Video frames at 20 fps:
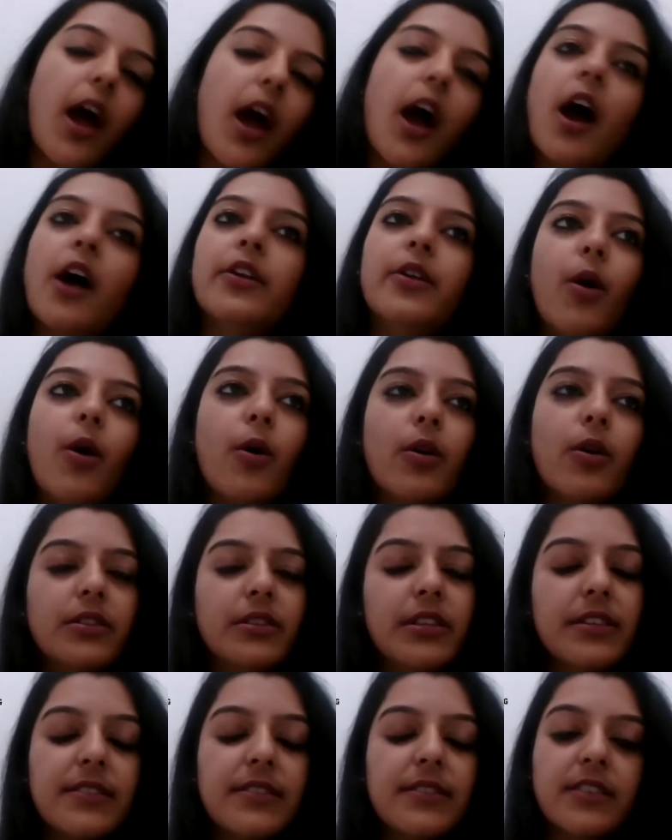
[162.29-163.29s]
And all
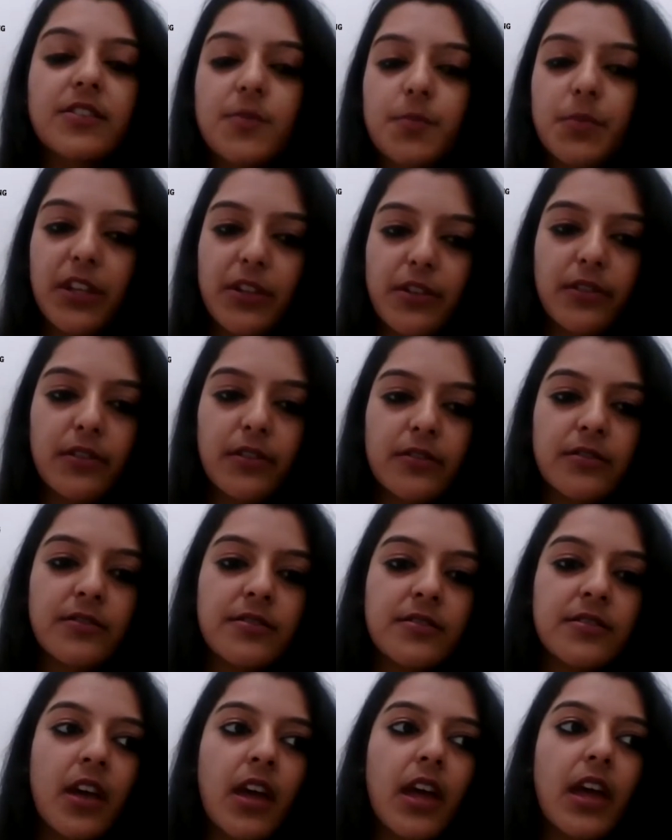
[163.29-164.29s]
this
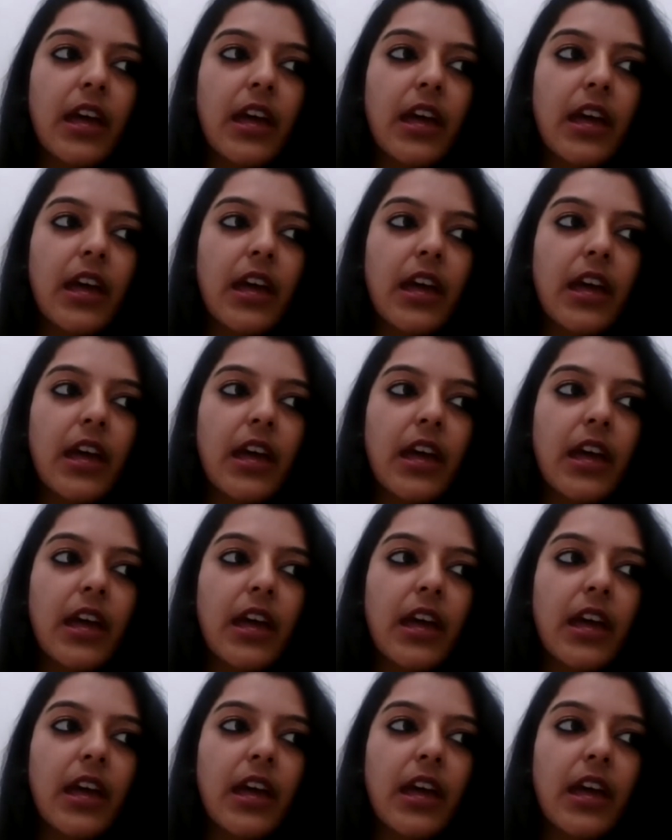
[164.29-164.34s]
experience